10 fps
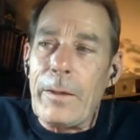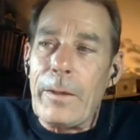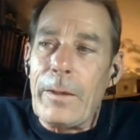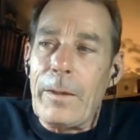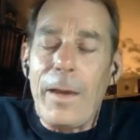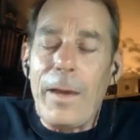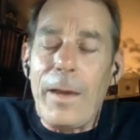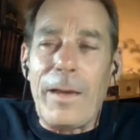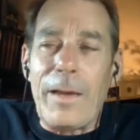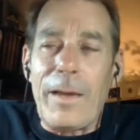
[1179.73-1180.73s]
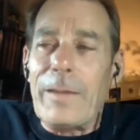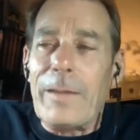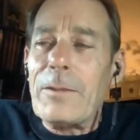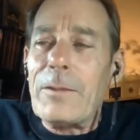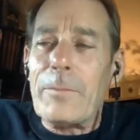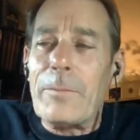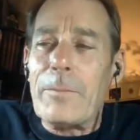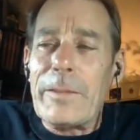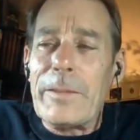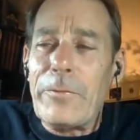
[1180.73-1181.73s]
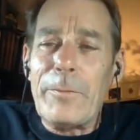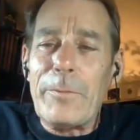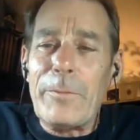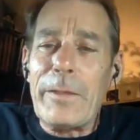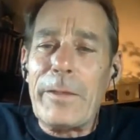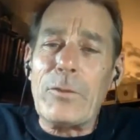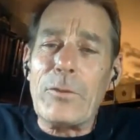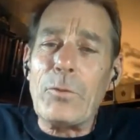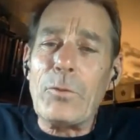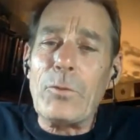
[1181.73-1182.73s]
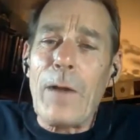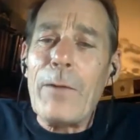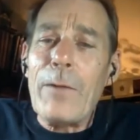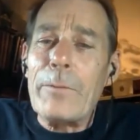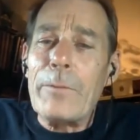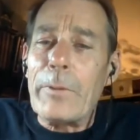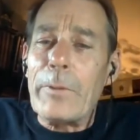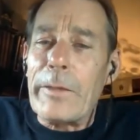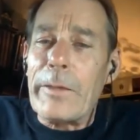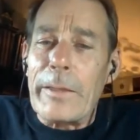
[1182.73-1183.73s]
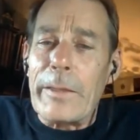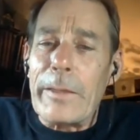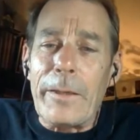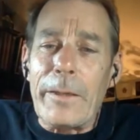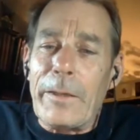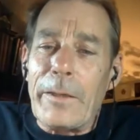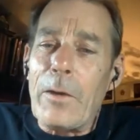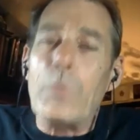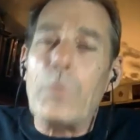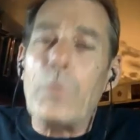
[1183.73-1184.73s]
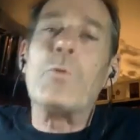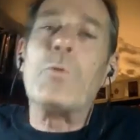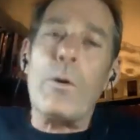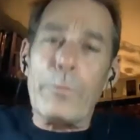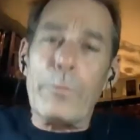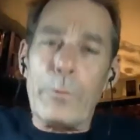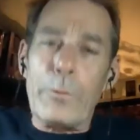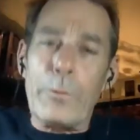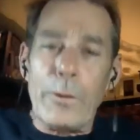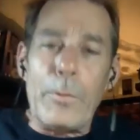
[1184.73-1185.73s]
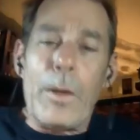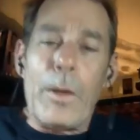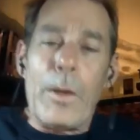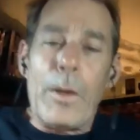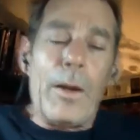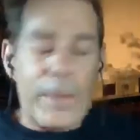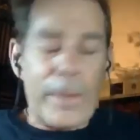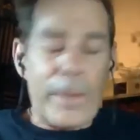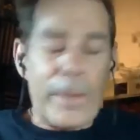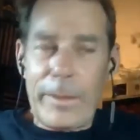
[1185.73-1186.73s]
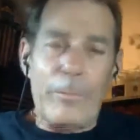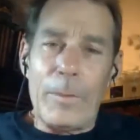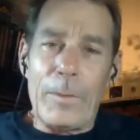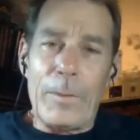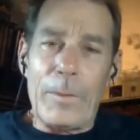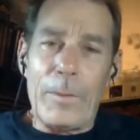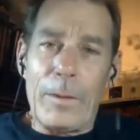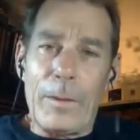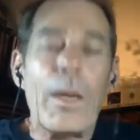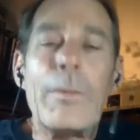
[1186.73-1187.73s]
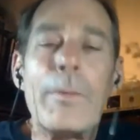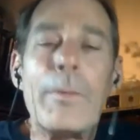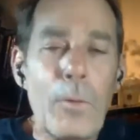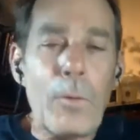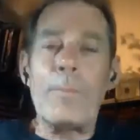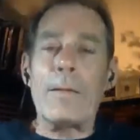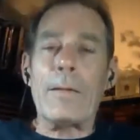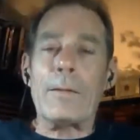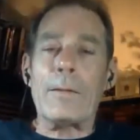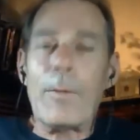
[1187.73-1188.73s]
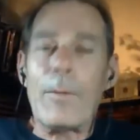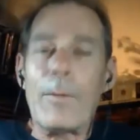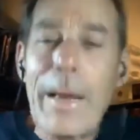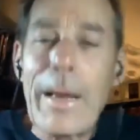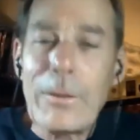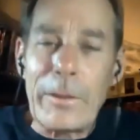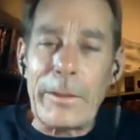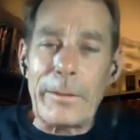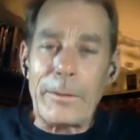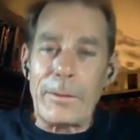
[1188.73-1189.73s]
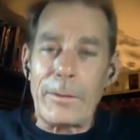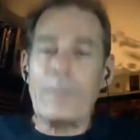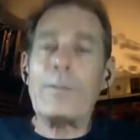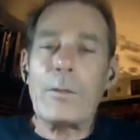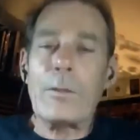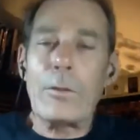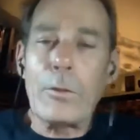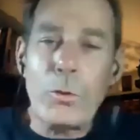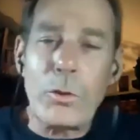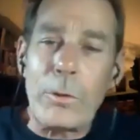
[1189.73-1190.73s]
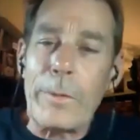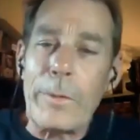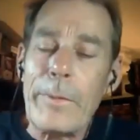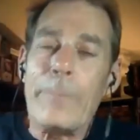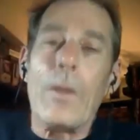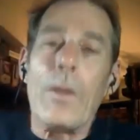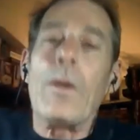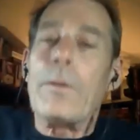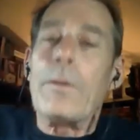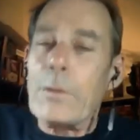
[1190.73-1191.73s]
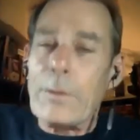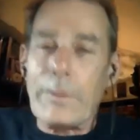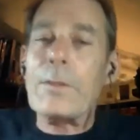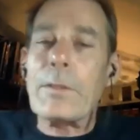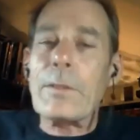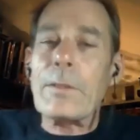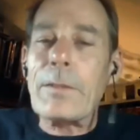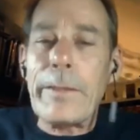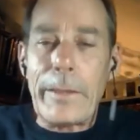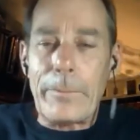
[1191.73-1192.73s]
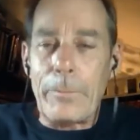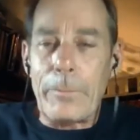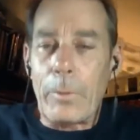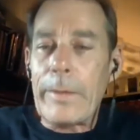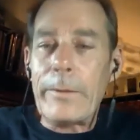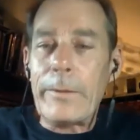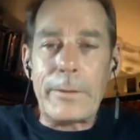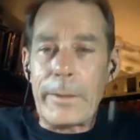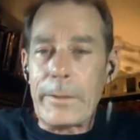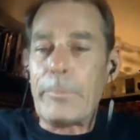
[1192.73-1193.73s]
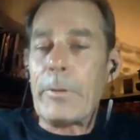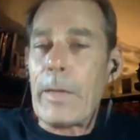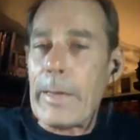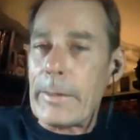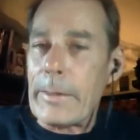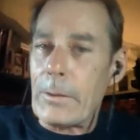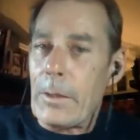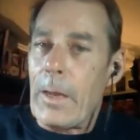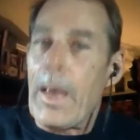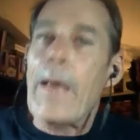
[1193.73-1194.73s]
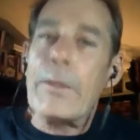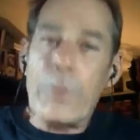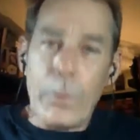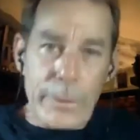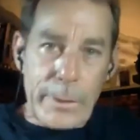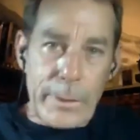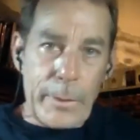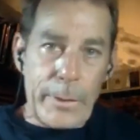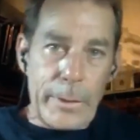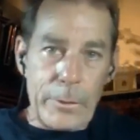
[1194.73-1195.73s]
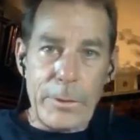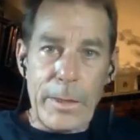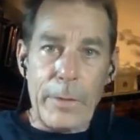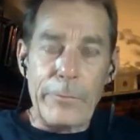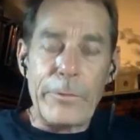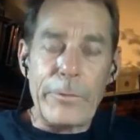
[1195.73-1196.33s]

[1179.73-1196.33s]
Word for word: God, I, I, listen to myself and I'm not even sure I would believe me. You know, you go through the loop of thinking, could I be wrong about this? Am I imagining this? Is this delusional? I mean, there's, there's a psychic break that takes place as you're examining yourself.